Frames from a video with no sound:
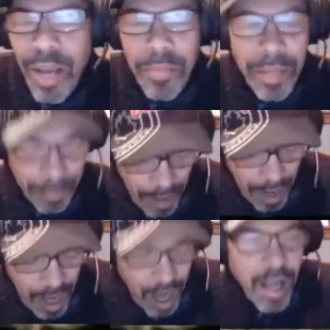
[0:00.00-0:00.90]
tell me,
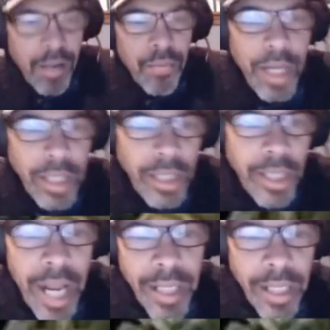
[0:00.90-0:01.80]
we
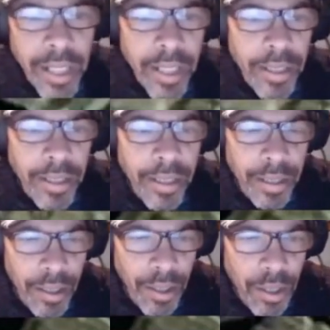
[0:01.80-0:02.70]
understand that
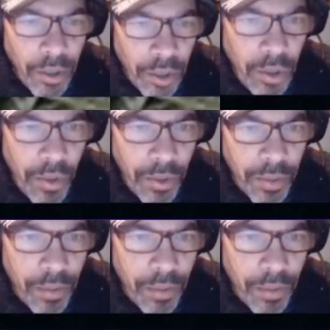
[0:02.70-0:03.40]
those two